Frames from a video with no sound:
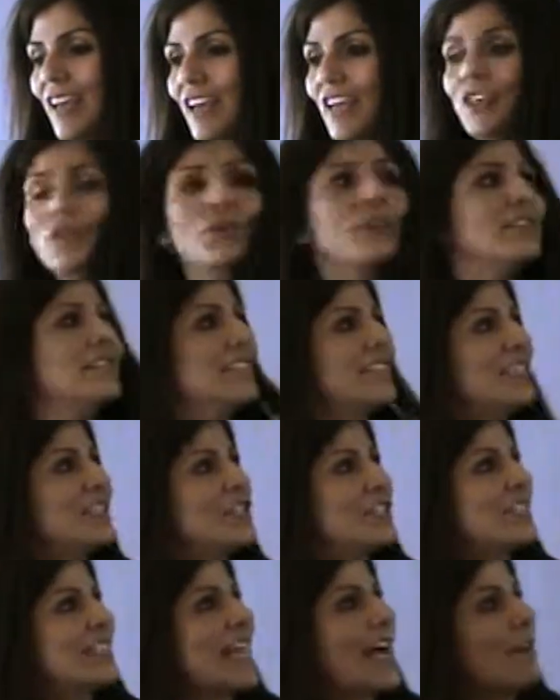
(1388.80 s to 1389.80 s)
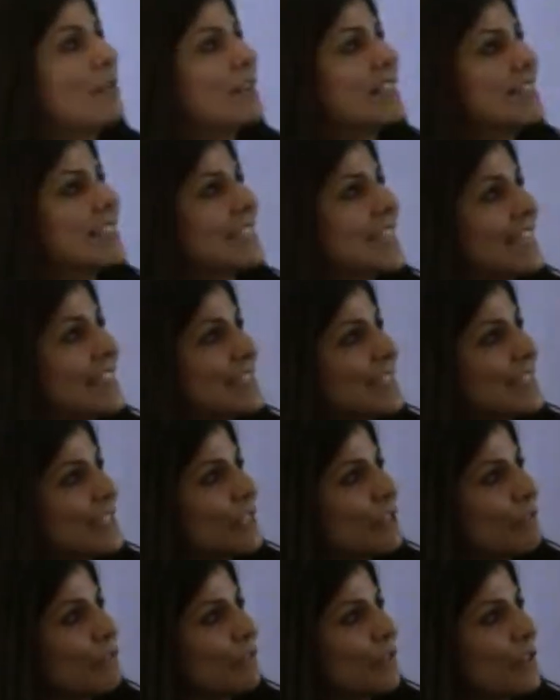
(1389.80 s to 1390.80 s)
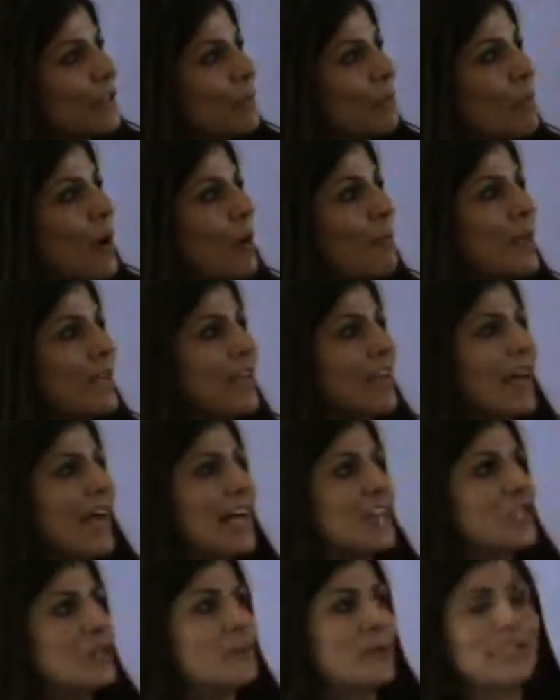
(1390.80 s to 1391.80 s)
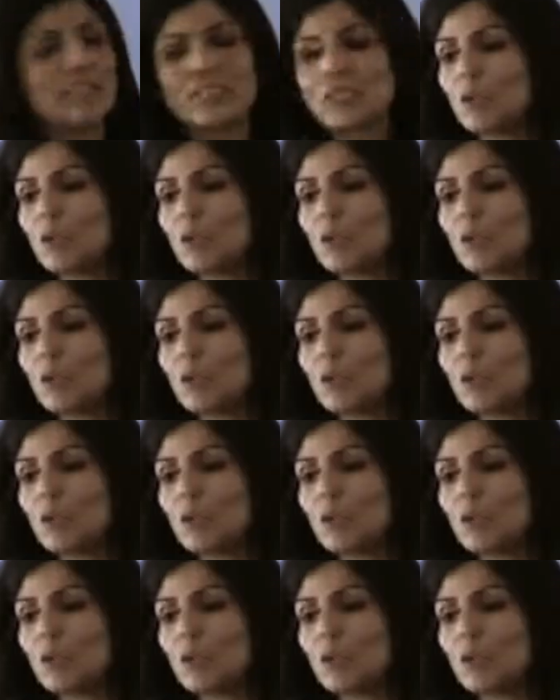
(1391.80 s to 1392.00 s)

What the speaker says: You can see just how extensive the bombing has been.